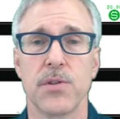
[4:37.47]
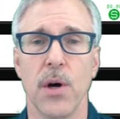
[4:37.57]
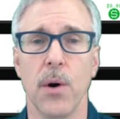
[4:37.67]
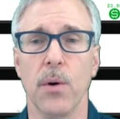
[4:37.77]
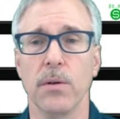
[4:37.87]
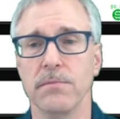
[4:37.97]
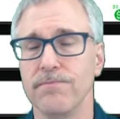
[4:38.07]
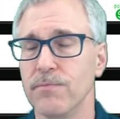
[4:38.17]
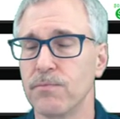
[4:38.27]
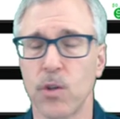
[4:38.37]
So
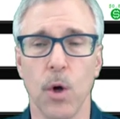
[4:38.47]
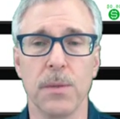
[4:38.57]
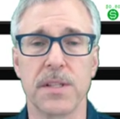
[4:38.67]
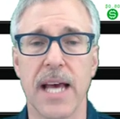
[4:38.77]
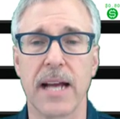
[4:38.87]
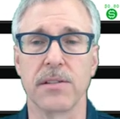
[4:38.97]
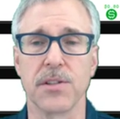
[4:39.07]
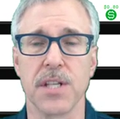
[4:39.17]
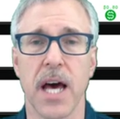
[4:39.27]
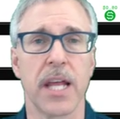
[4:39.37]
Goldman
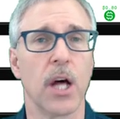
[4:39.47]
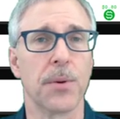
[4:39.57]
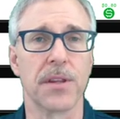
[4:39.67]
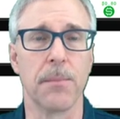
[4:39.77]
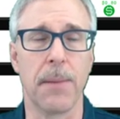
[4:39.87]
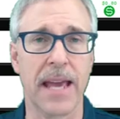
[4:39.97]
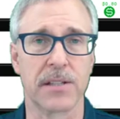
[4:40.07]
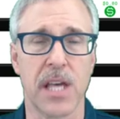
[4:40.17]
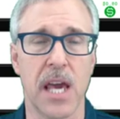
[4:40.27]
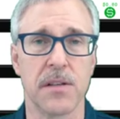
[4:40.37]
Sachs is not helping the
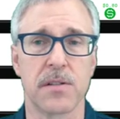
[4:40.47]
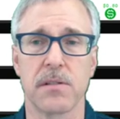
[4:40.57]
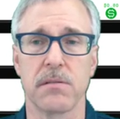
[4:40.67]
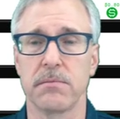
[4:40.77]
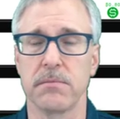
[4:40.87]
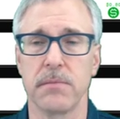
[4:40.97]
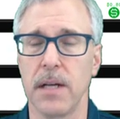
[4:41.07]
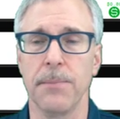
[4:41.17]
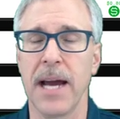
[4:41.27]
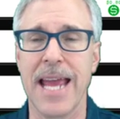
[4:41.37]
bank's case
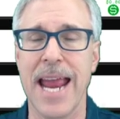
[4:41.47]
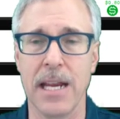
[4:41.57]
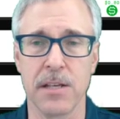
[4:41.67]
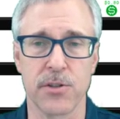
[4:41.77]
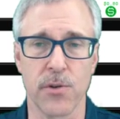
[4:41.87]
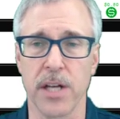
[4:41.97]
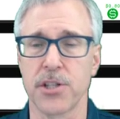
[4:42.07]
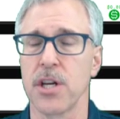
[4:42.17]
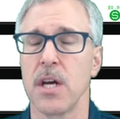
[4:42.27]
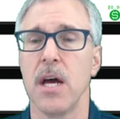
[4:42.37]
by any
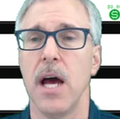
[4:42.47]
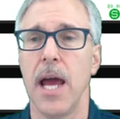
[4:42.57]
stretch.